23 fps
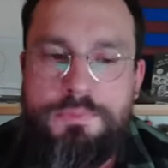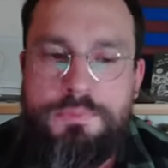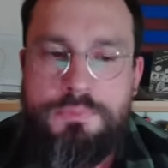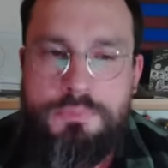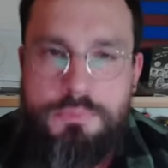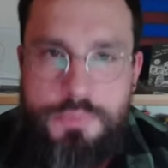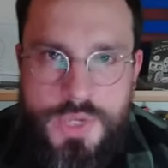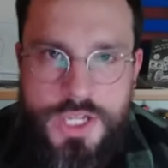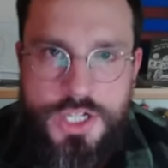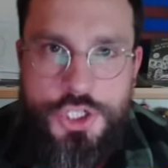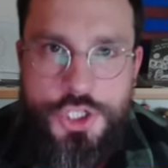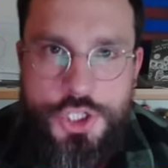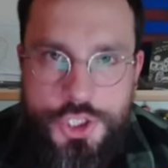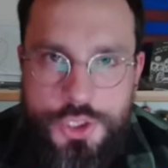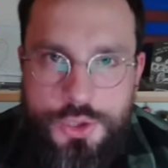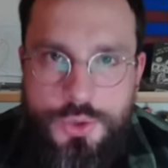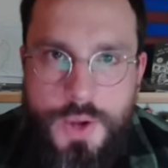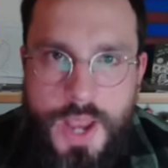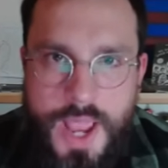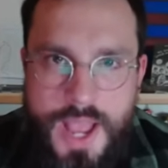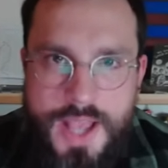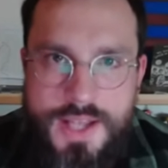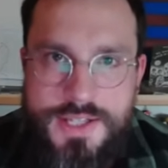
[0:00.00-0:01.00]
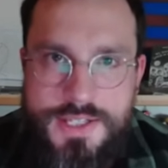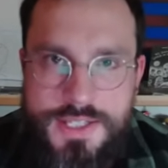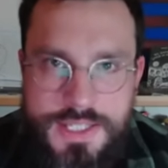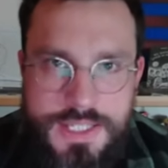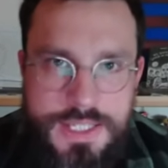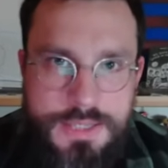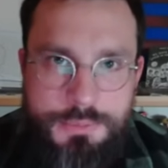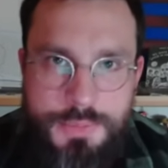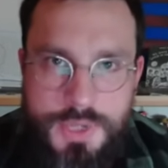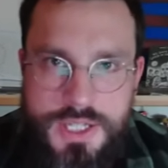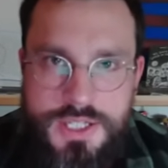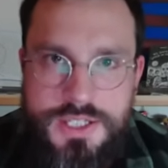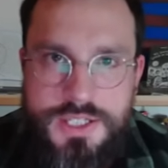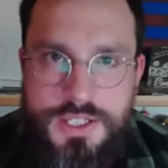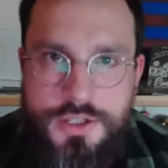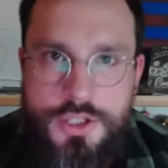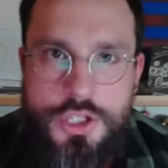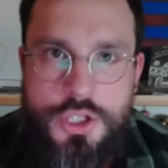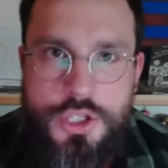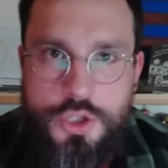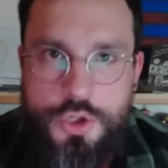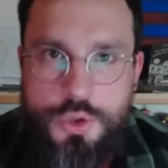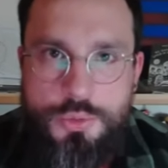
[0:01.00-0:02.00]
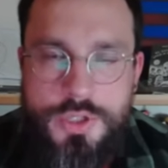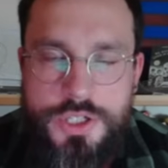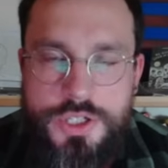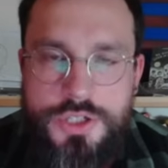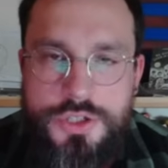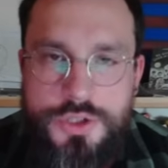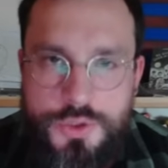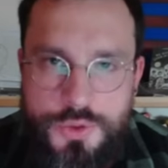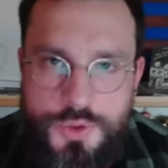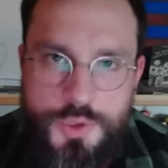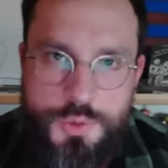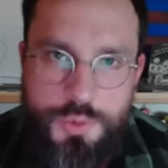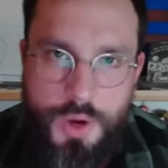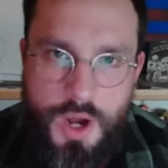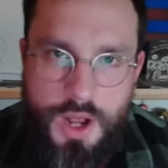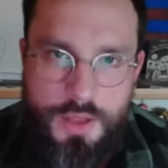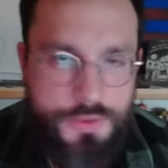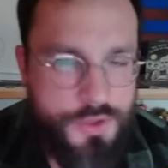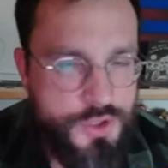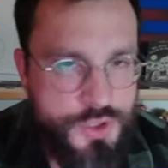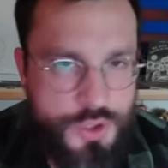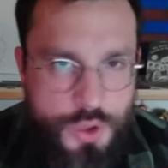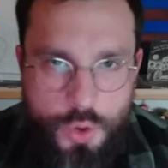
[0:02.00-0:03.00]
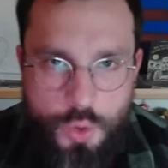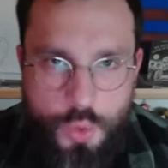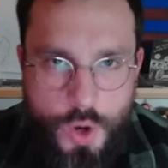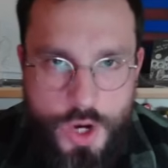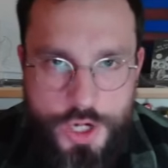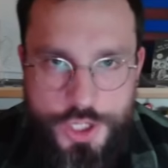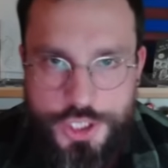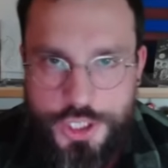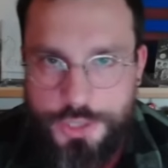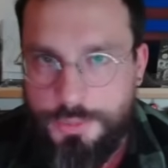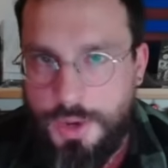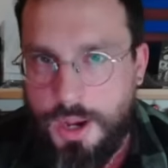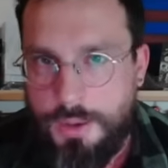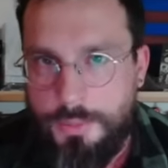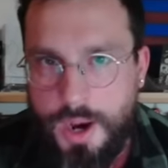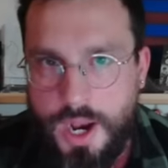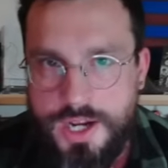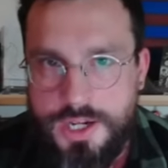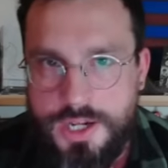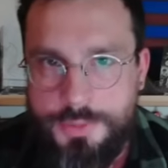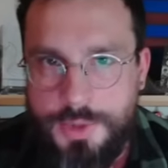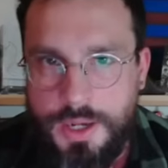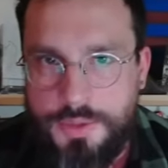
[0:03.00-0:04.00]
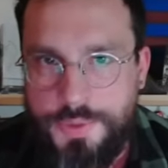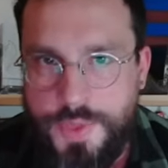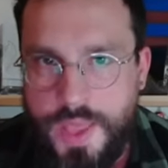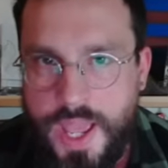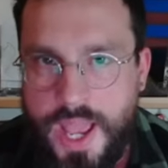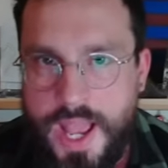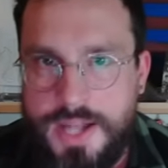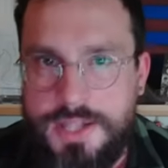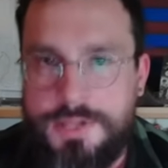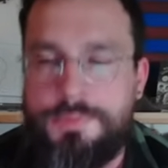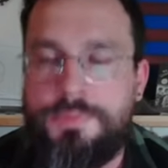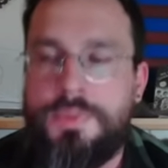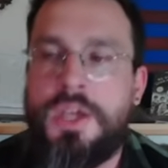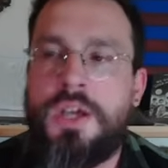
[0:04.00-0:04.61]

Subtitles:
Minshew has cemented the QB2 spot. There's no question in my mind about that.